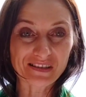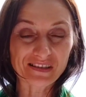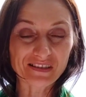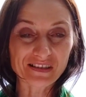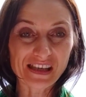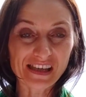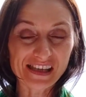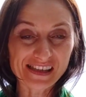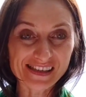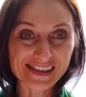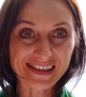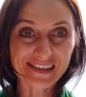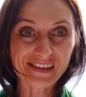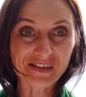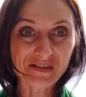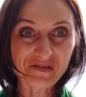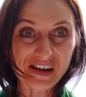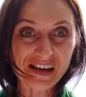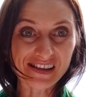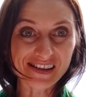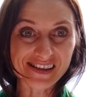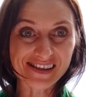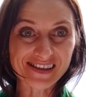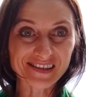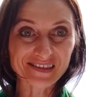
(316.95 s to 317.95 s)
ease and
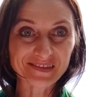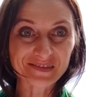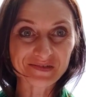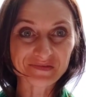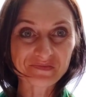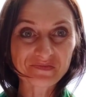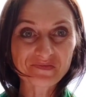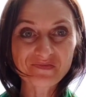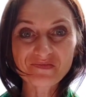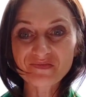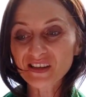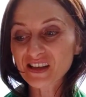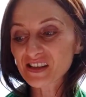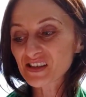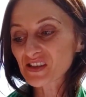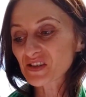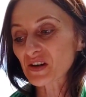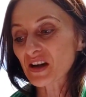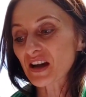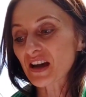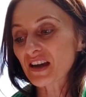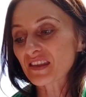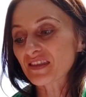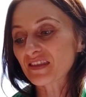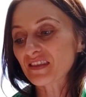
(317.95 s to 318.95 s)
grace. So
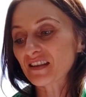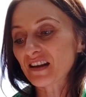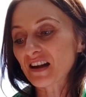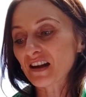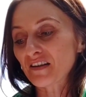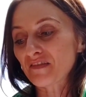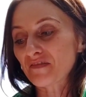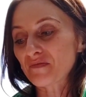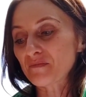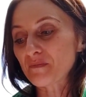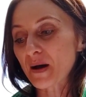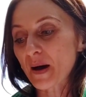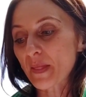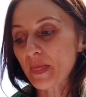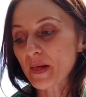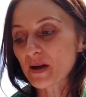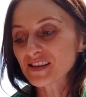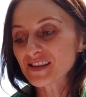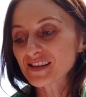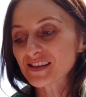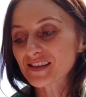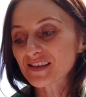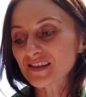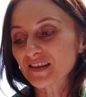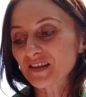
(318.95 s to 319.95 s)
I have
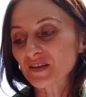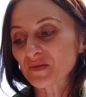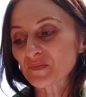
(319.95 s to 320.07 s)
mothers